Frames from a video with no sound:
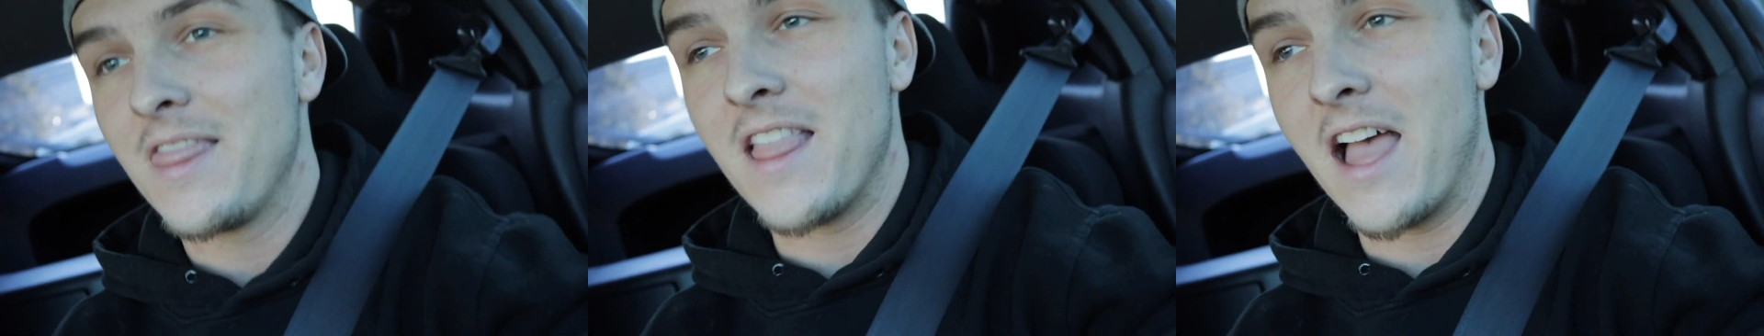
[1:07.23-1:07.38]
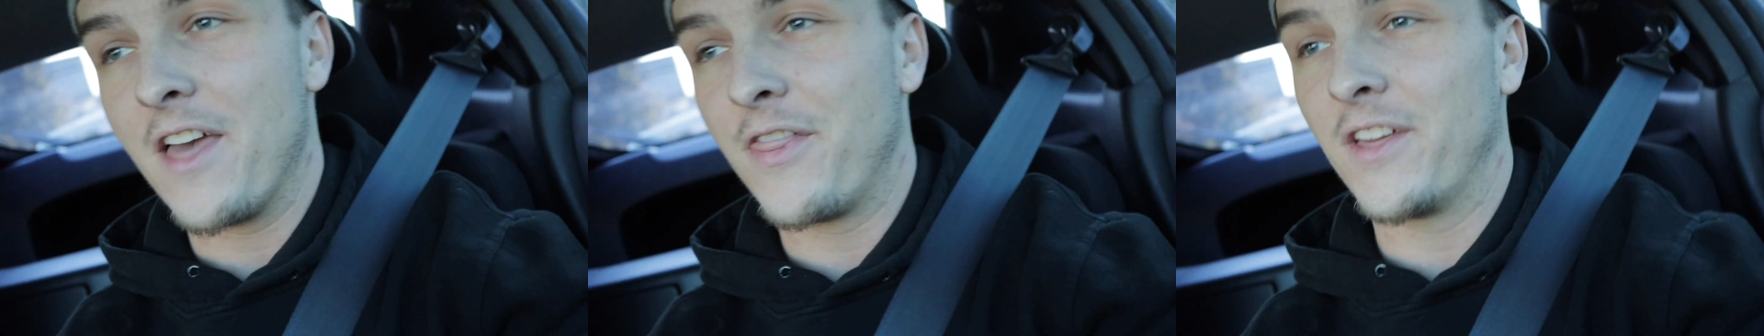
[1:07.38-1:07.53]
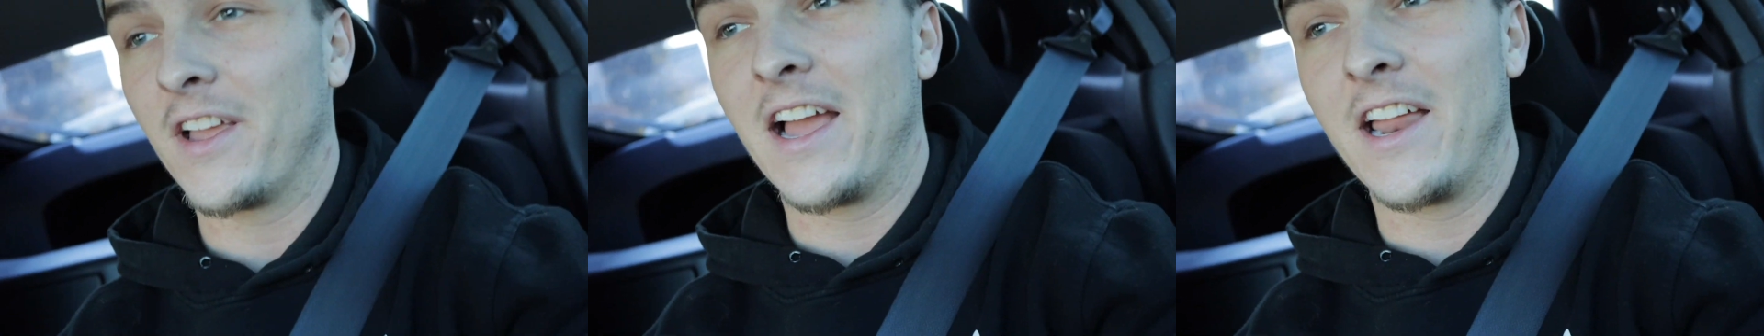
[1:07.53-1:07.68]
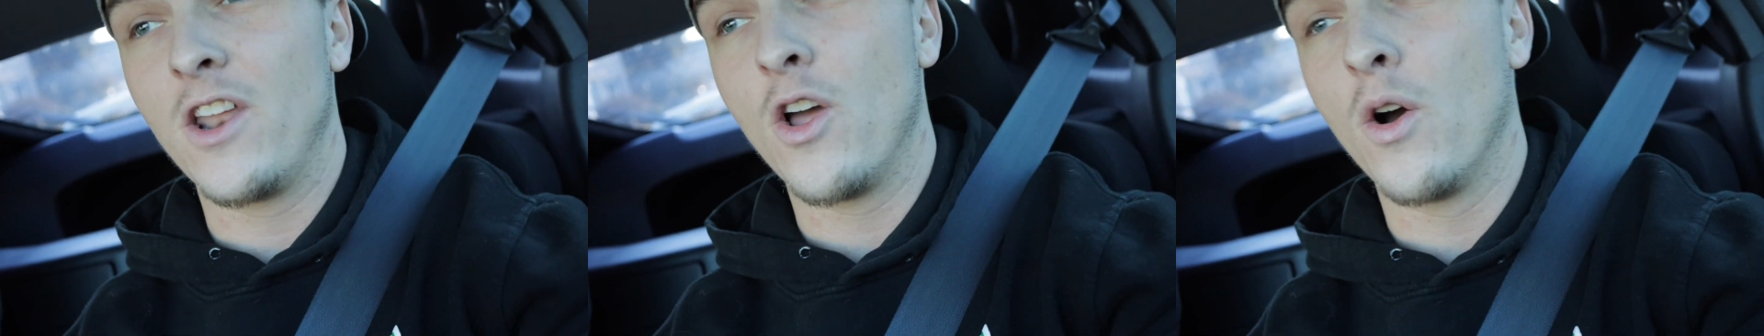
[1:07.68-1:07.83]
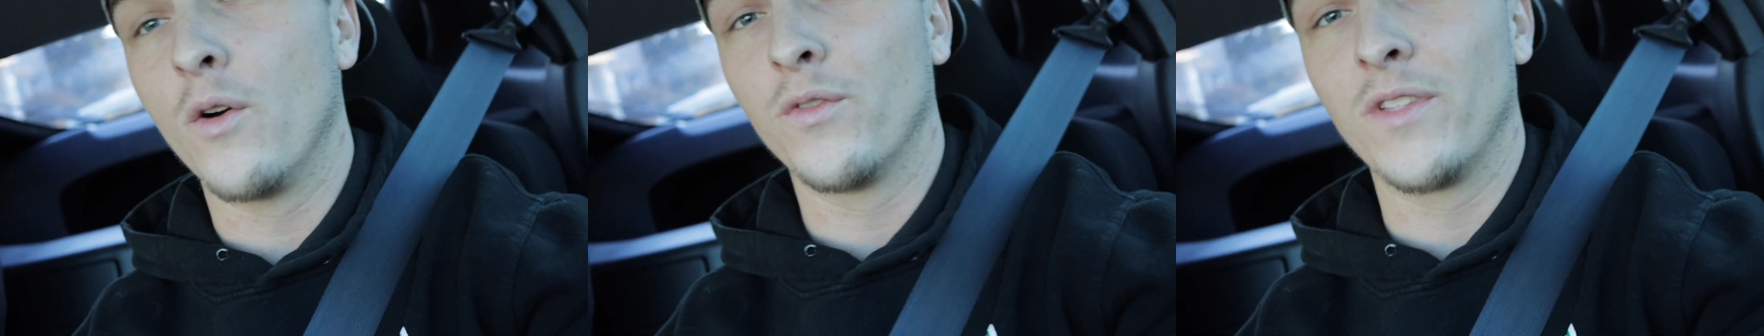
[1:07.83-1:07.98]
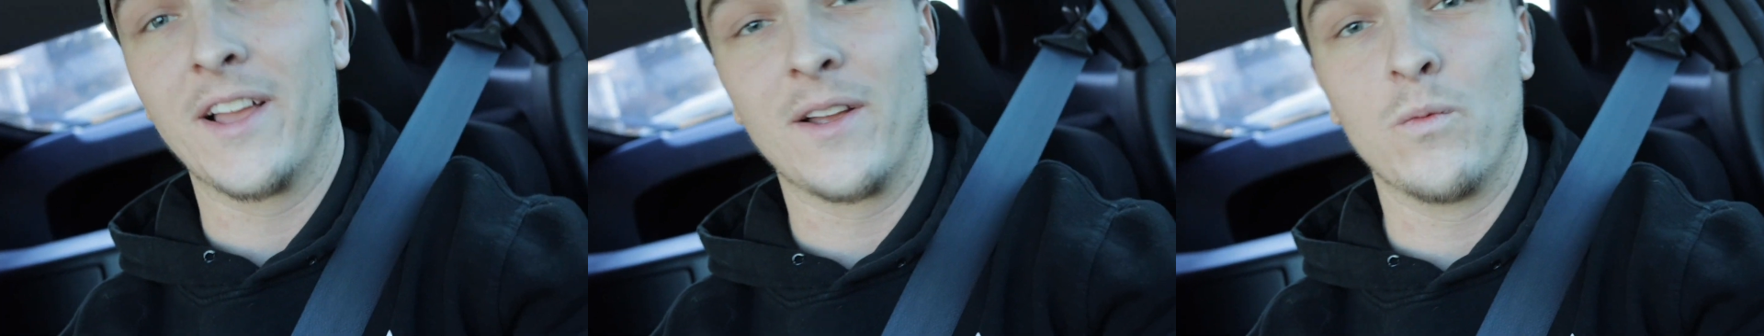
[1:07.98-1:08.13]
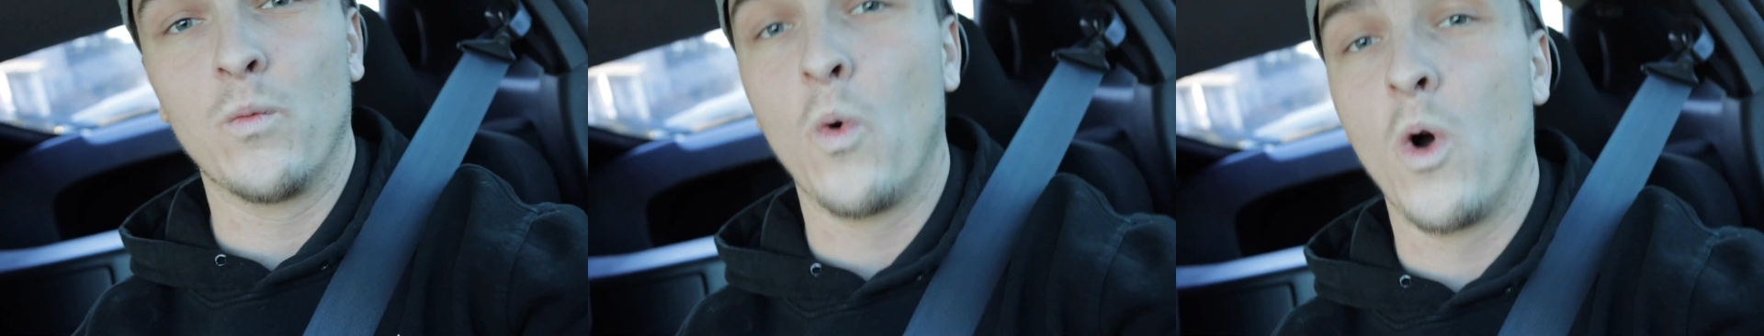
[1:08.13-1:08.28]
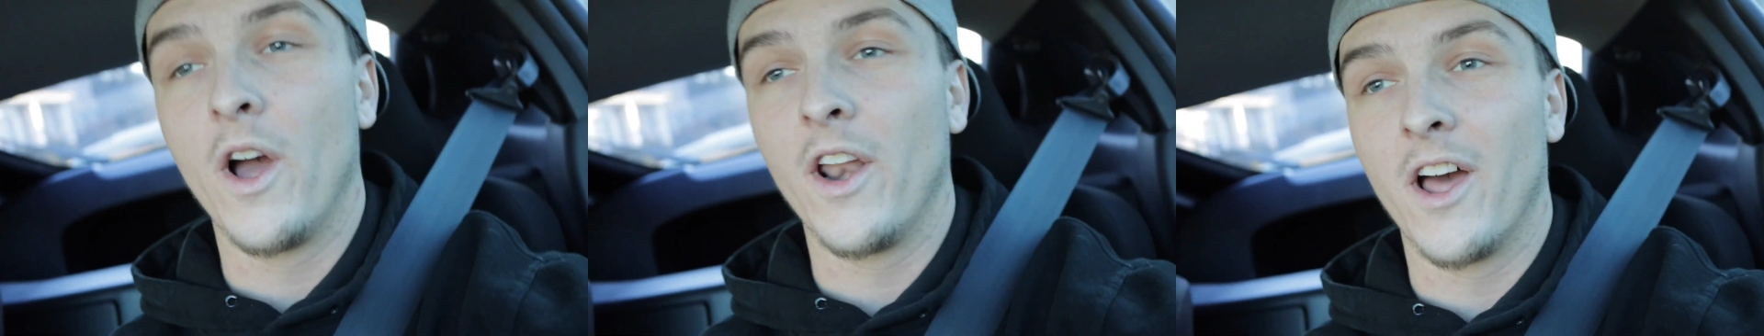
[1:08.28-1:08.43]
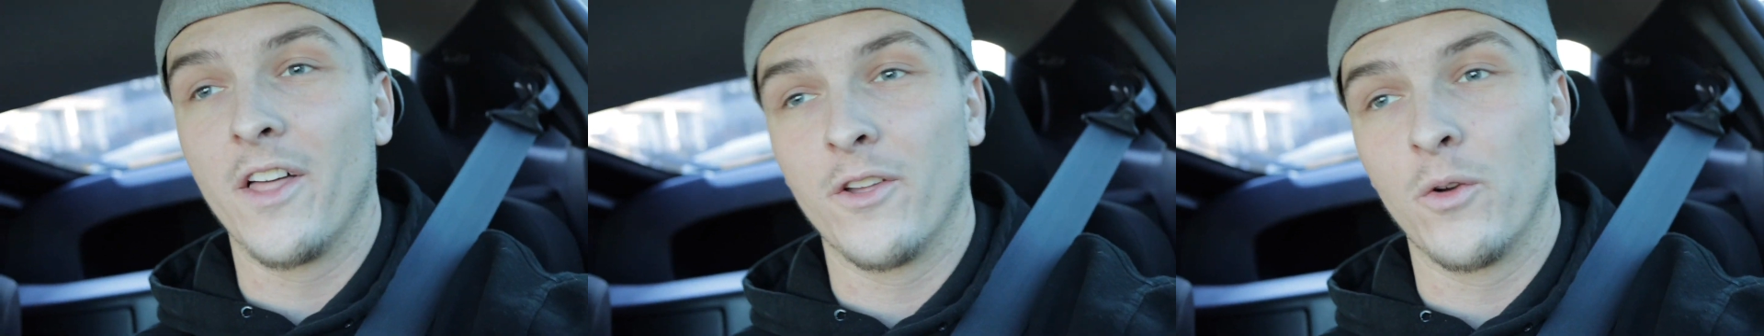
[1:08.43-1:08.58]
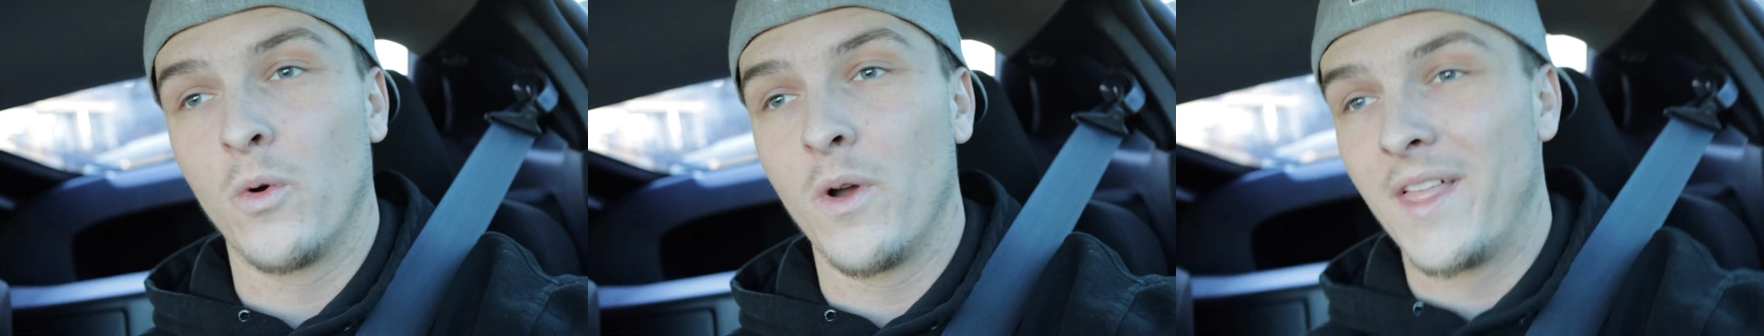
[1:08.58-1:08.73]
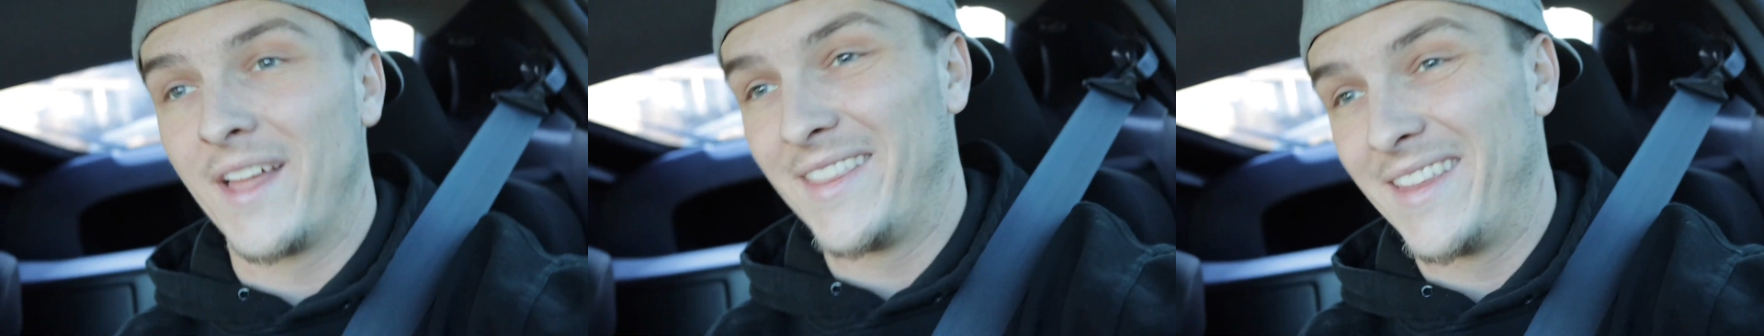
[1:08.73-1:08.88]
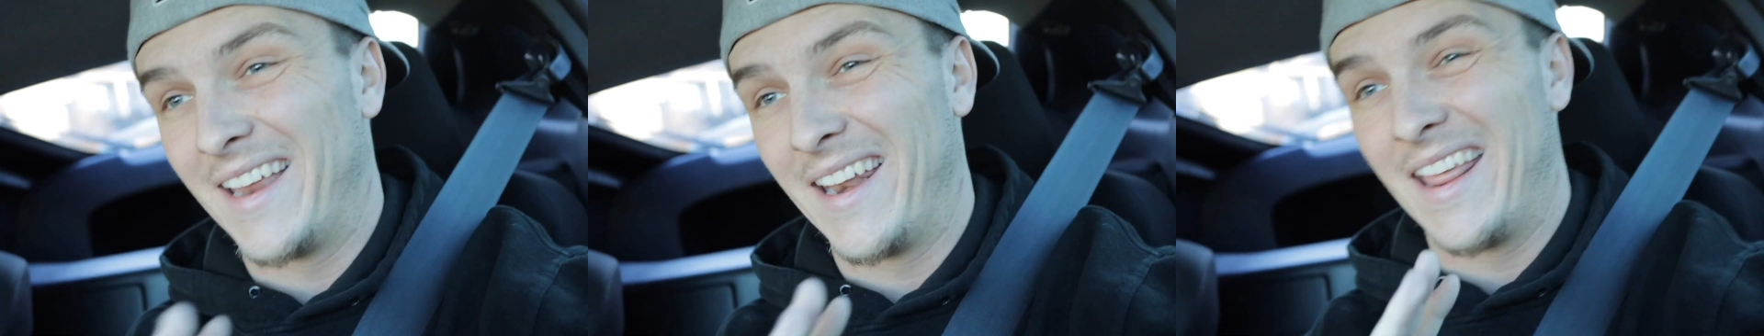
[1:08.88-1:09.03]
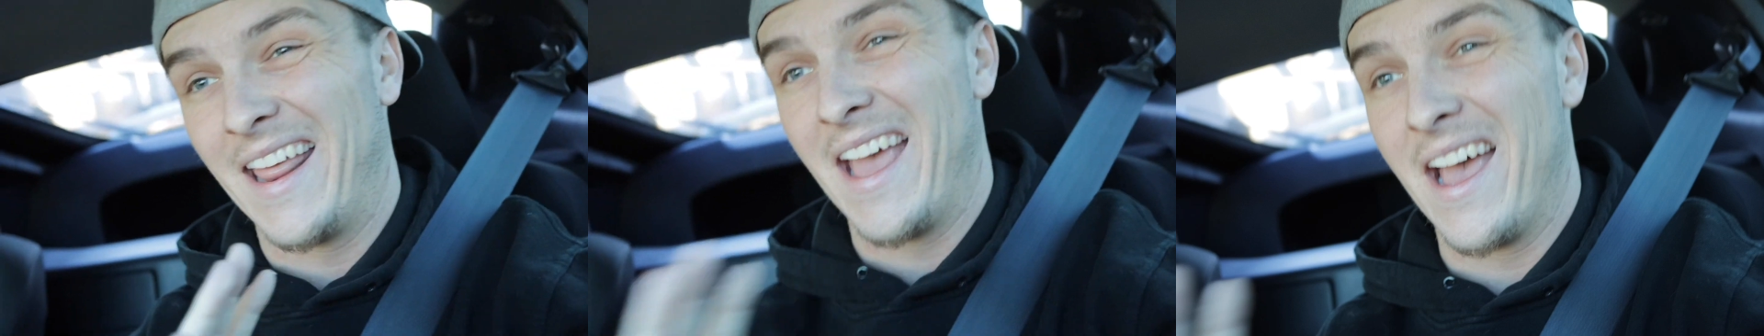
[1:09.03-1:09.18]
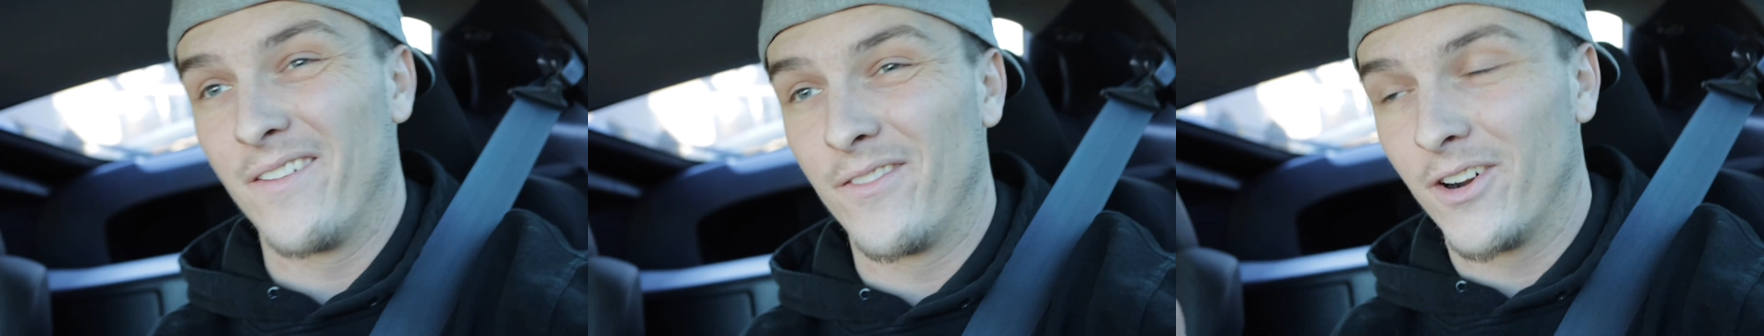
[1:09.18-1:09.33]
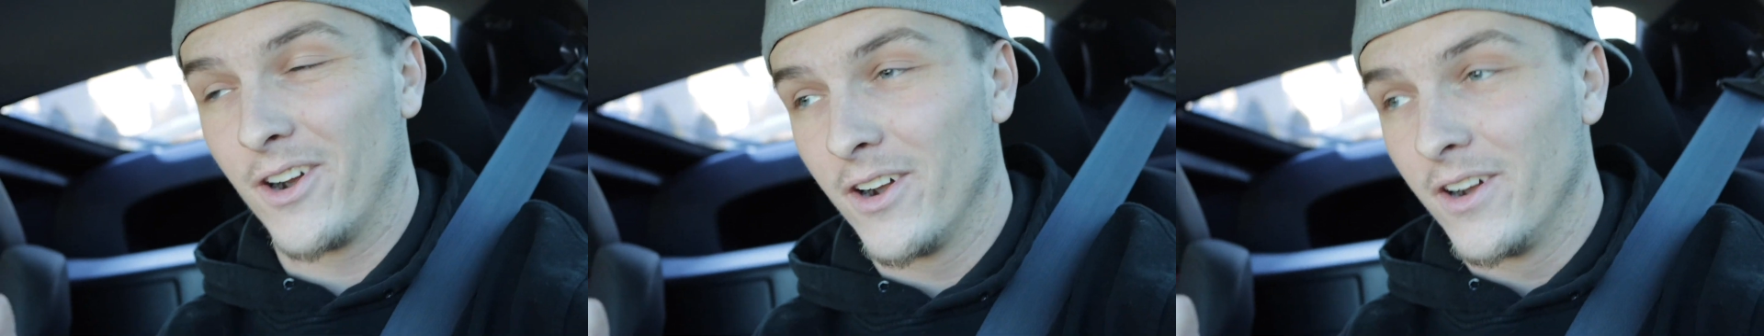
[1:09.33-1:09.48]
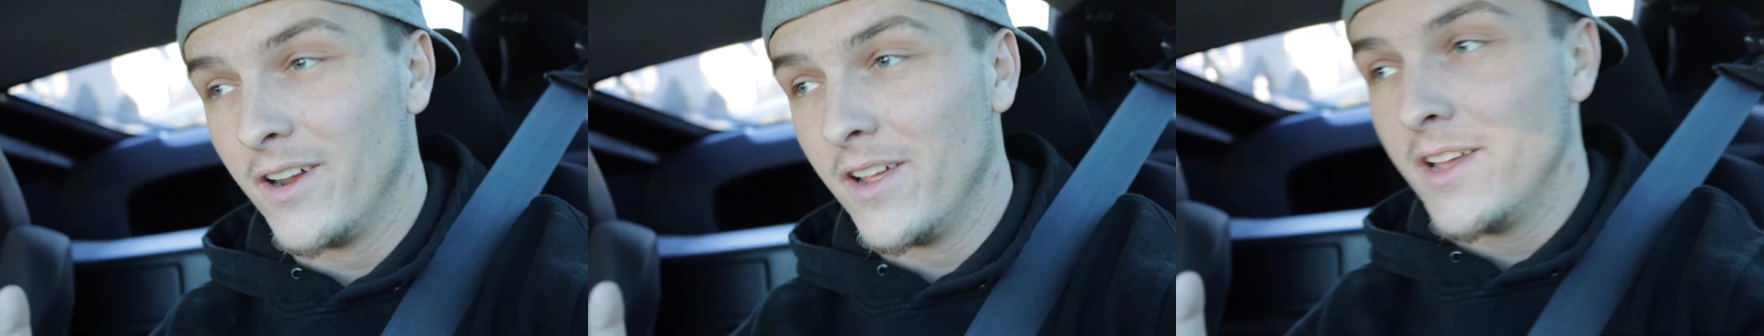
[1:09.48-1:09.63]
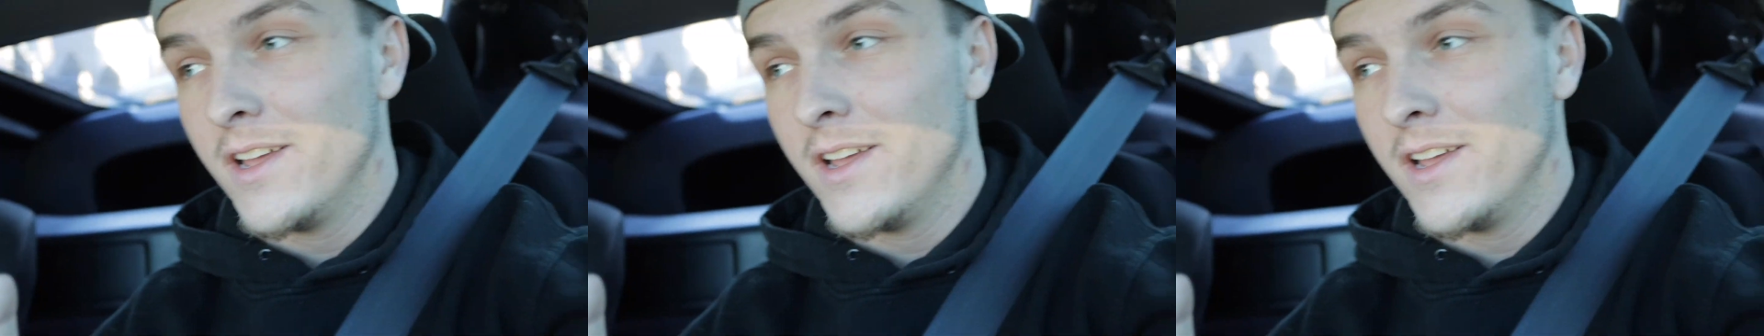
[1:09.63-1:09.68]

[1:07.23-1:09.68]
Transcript: I think I know of like one other one that did it ever.